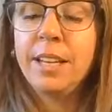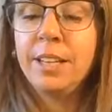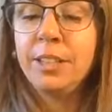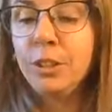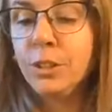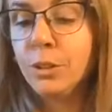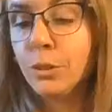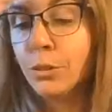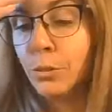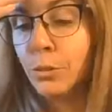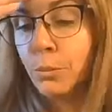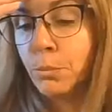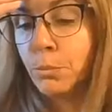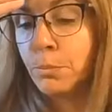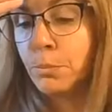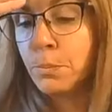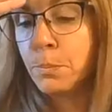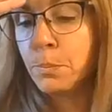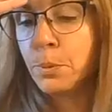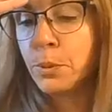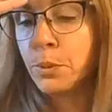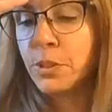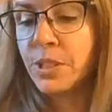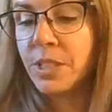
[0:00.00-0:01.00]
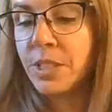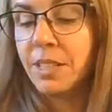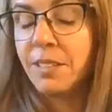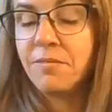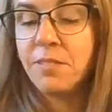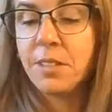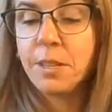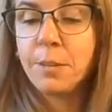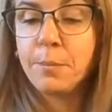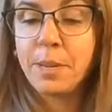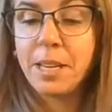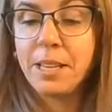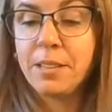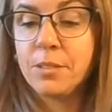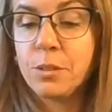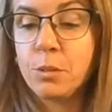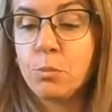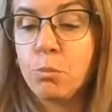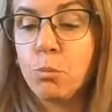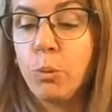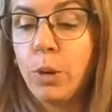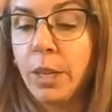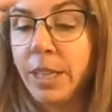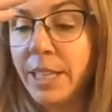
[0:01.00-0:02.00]
and you'll perceive them
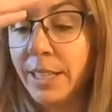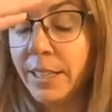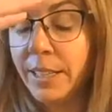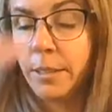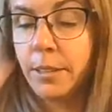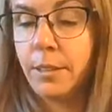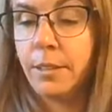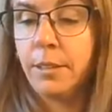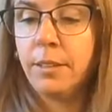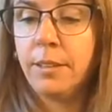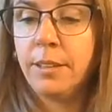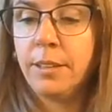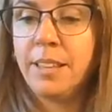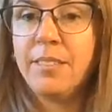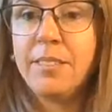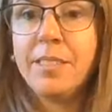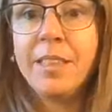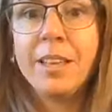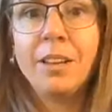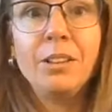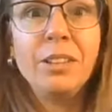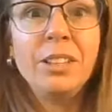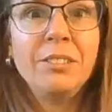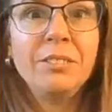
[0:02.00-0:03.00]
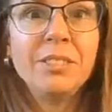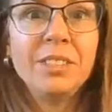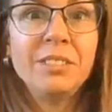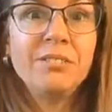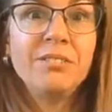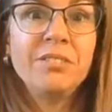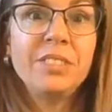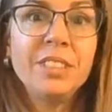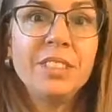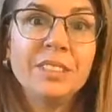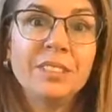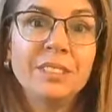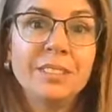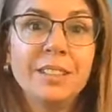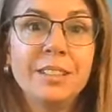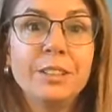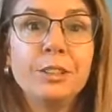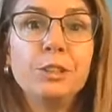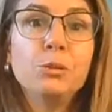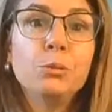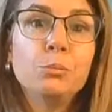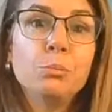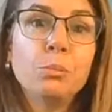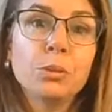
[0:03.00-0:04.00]
as weak and they'll even feel
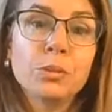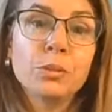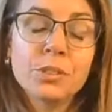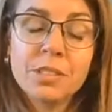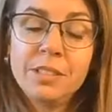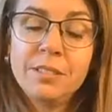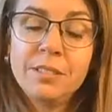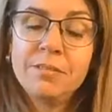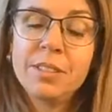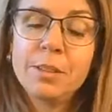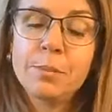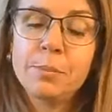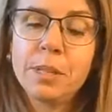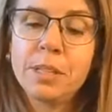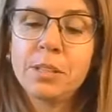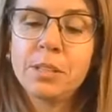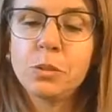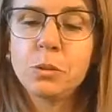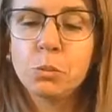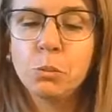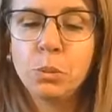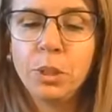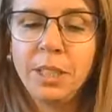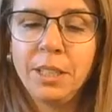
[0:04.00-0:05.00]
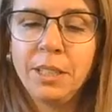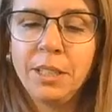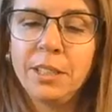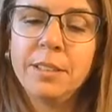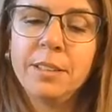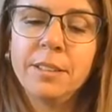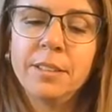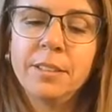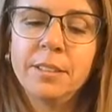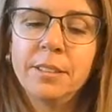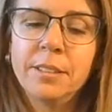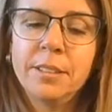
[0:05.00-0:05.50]
that you perceive them as weak.